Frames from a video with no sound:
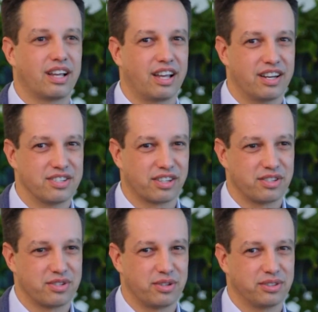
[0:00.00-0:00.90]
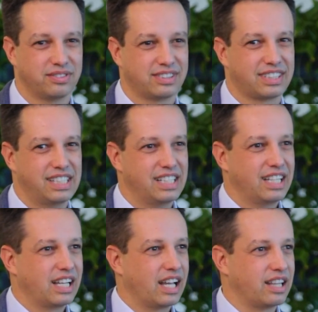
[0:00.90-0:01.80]
and as a consultant.
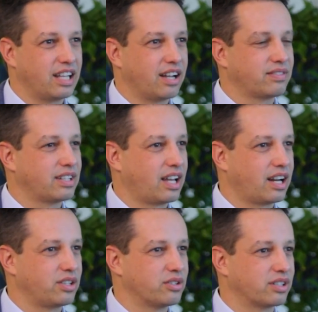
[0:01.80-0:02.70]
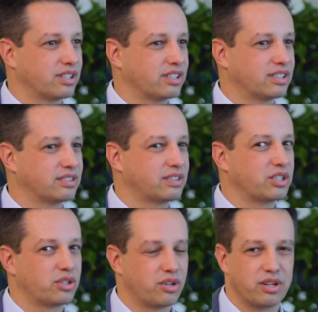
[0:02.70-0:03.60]
And then after that, I took a
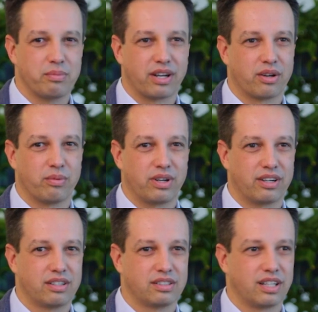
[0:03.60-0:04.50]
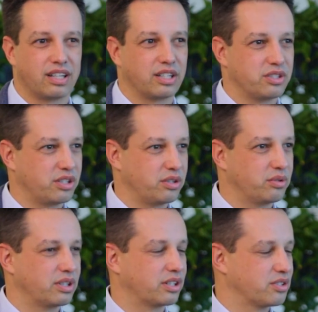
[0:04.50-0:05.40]
turn in my career and
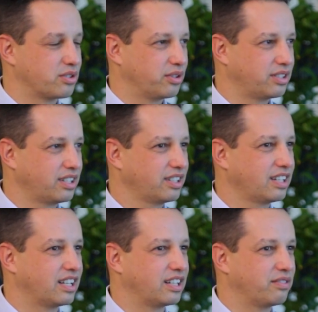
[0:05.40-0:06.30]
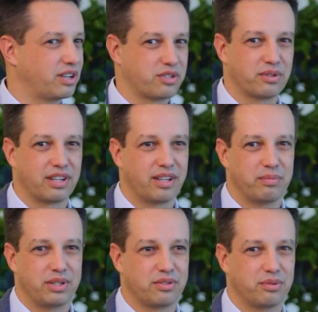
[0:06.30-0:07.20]
continued in consulting, and eventually led
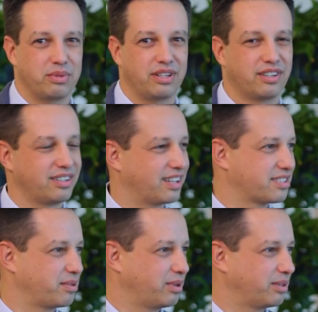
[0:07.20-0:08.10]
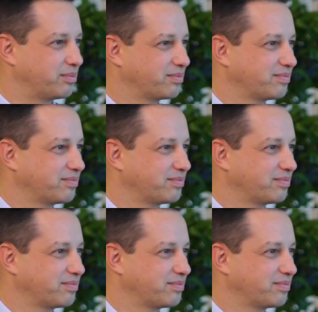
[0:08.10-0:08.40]
me to be here at SAP.